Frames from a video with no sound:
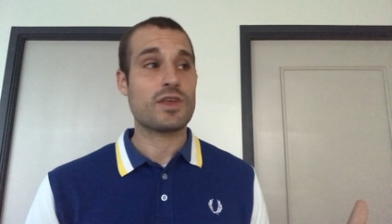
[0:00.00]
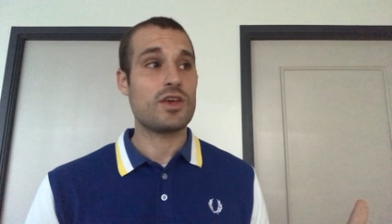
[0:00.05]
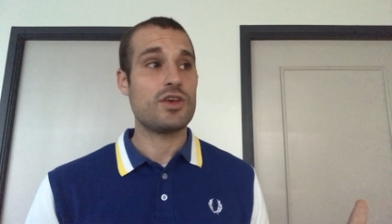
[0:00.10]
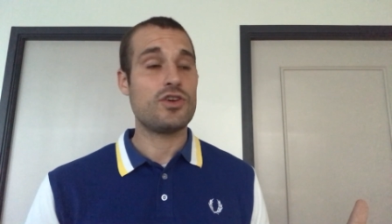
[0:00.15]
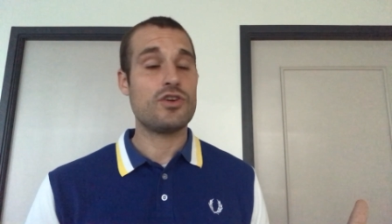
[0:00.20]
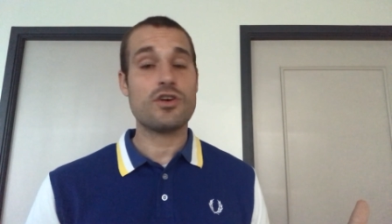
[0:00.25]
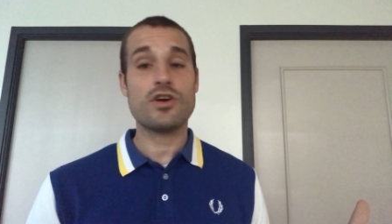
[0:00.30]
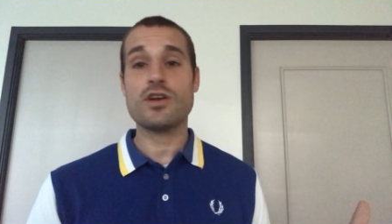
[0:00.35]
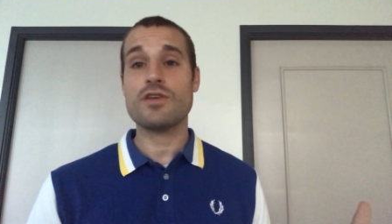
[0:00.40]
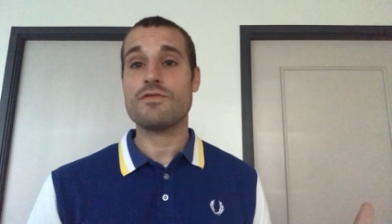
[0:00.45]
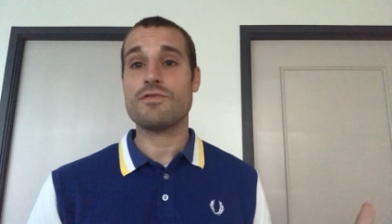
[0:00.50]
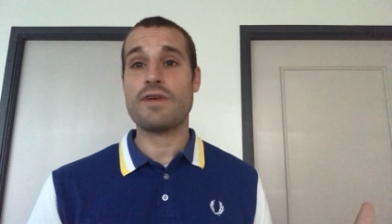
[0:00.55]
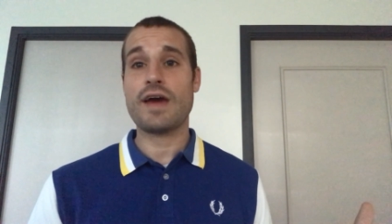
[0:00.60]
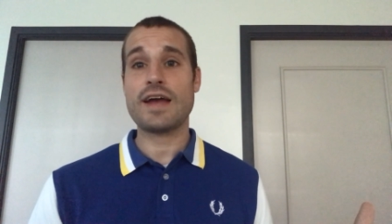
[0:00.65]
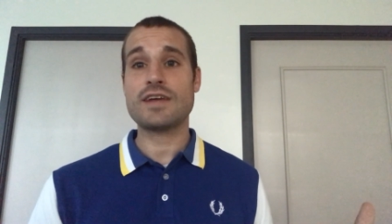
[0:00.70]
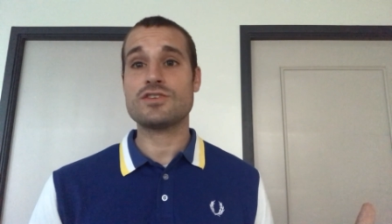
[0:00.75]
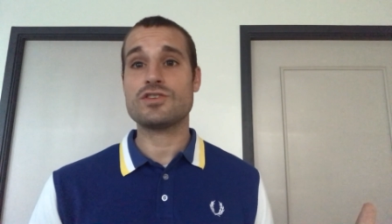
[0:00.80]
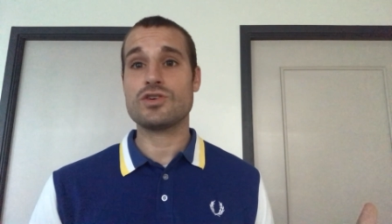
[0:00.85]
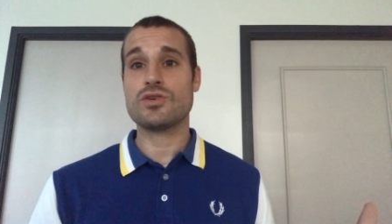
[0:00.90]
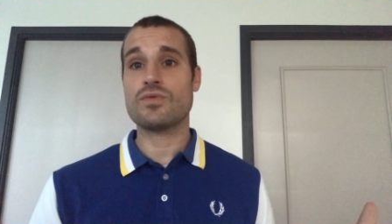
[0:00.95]
you're going to
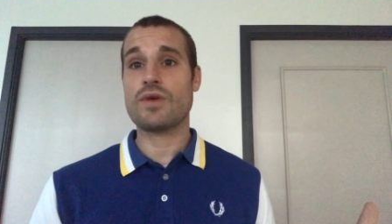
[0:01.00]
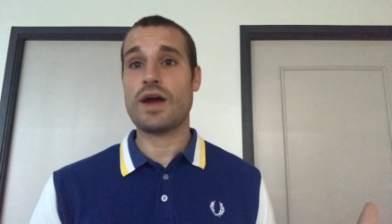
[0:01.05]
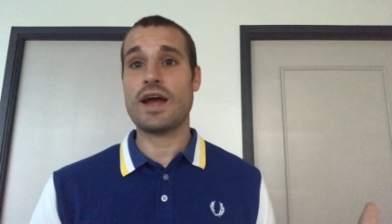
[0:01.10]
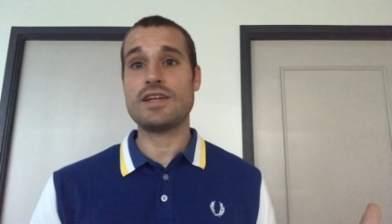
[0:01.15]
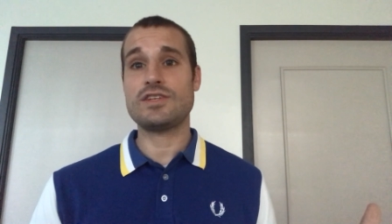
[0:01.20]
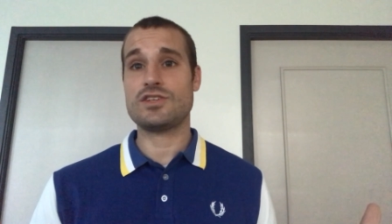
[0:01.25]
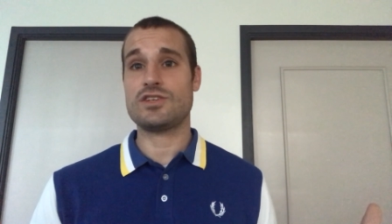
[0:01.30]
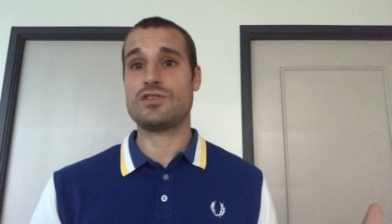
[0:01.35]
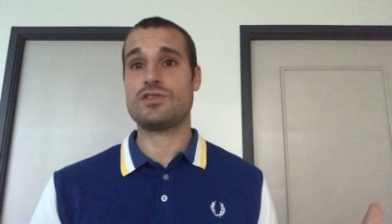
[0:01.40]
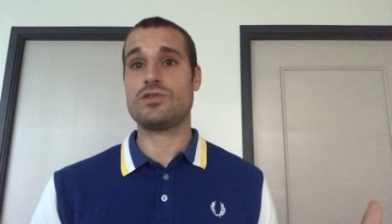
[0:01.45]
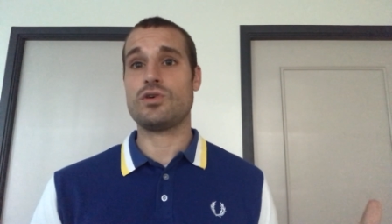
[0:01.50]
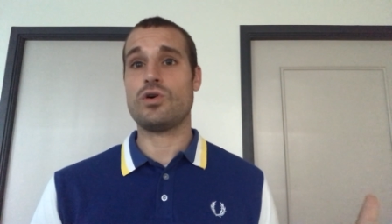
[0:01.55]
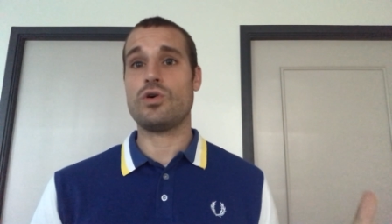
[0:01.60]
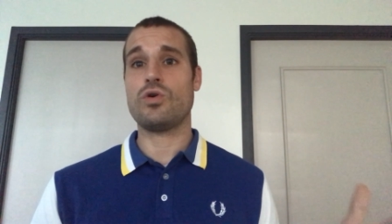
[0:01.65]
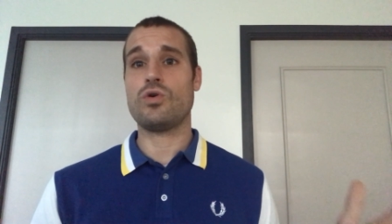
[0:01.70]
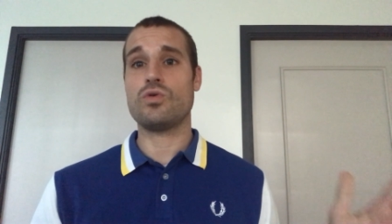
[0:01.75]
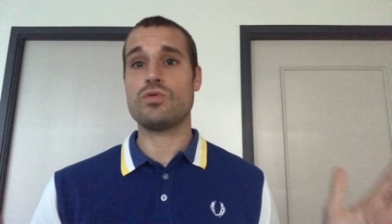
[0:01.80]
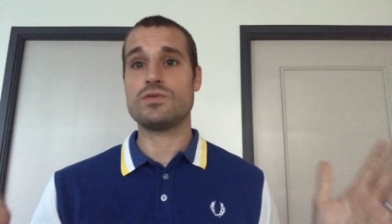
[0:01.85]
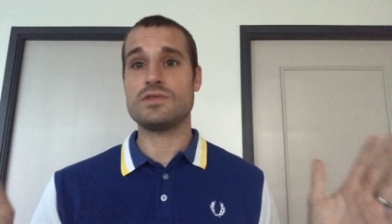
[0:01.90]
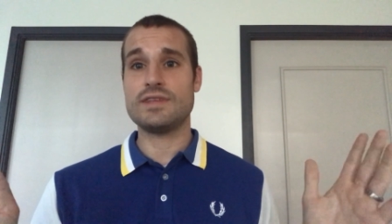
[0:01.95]
vex your righteous
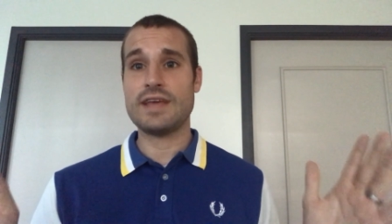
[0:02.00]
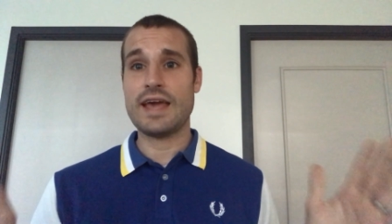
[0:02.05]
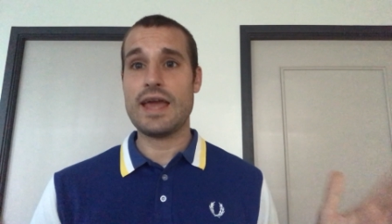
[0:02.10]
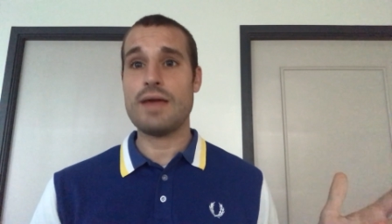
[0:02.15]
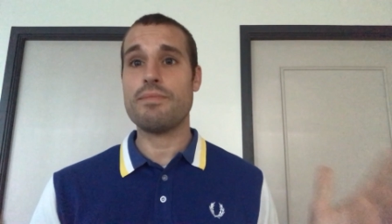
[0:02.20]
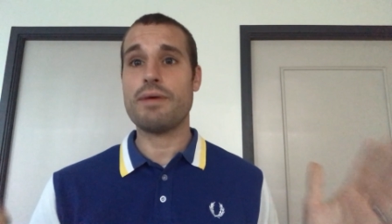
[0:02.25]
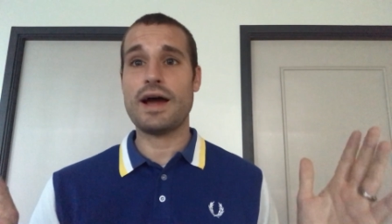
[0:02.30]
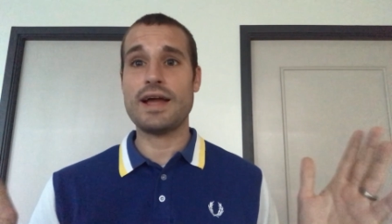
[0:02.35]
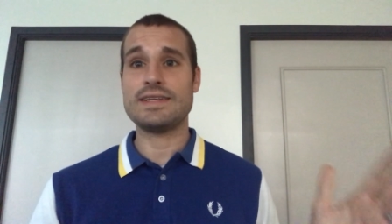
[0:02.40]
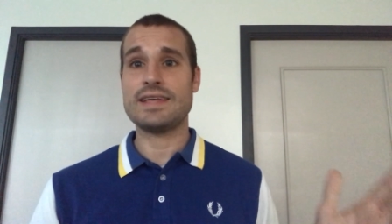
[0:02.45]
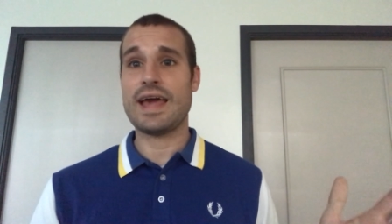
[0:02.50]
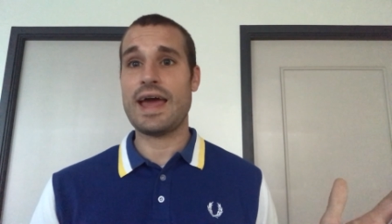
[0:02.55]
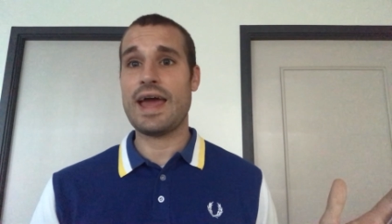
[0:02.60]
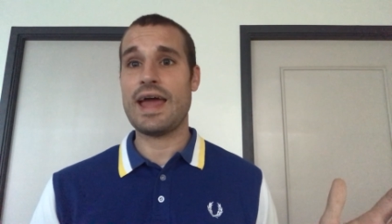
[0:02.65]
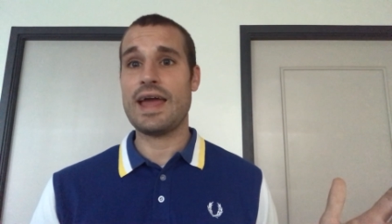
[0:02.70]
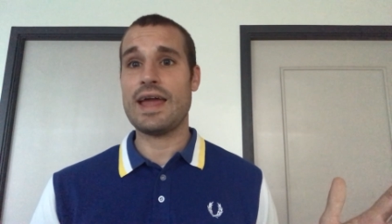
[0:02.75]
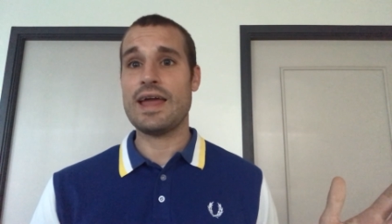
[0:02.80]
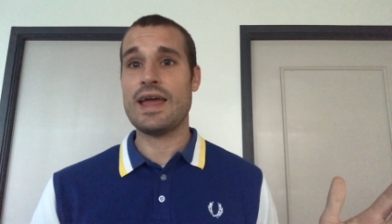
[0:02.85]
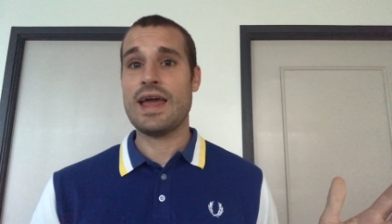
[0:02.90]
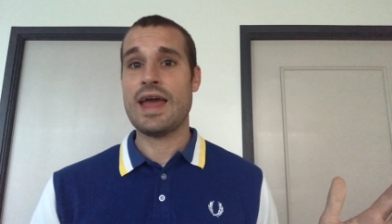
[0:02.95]
soul day by
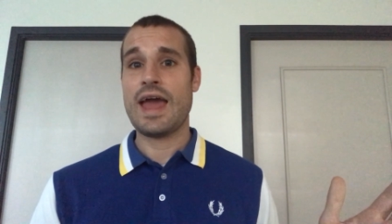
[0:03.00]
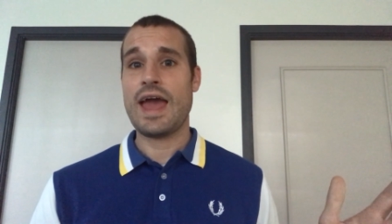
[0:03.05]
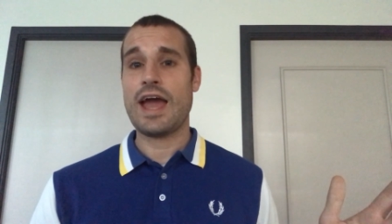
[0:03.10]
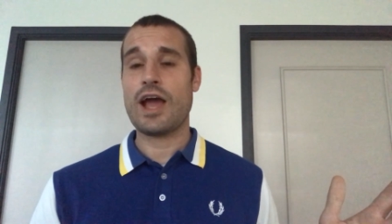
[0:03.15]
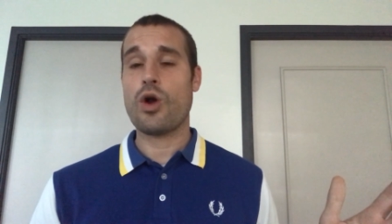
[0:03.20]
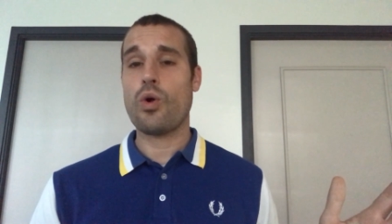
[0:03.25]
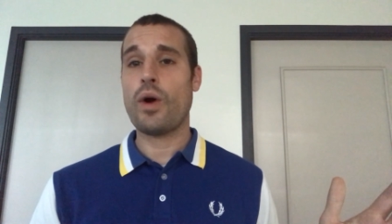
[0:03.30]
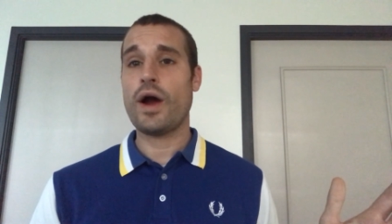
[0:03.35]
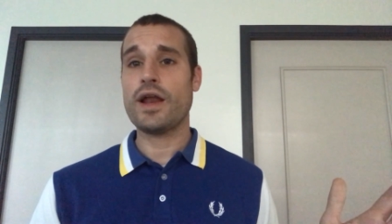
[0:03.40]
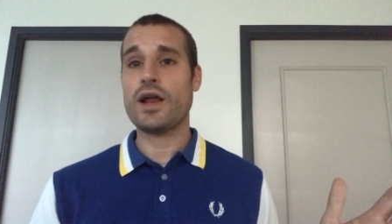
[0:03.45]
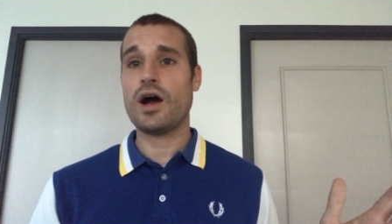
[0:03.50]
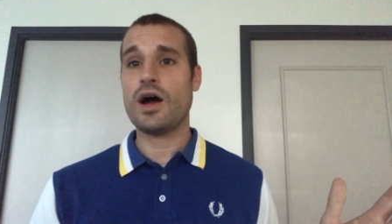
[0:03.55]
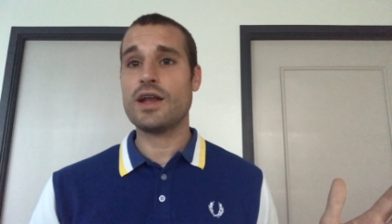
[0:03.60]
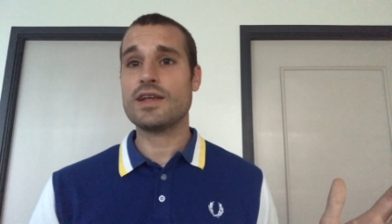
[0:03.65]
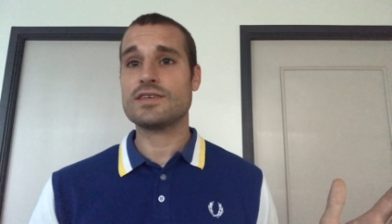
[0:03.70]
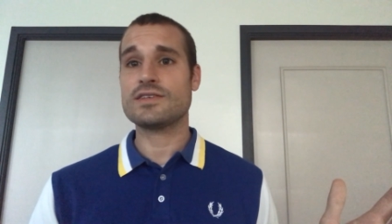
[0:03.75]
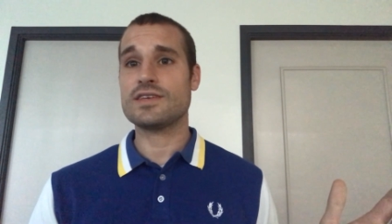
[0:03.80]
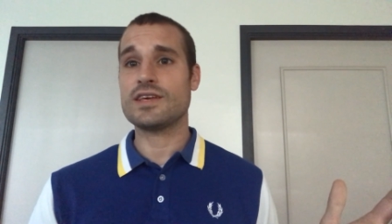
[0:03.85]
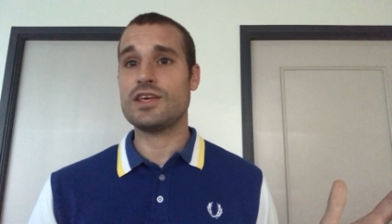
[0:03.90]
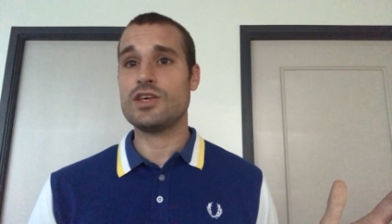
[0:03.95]
day and quite
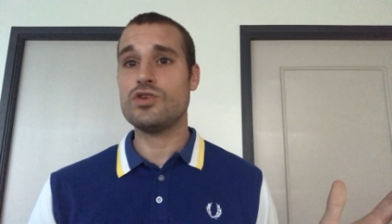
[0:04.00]
honestly,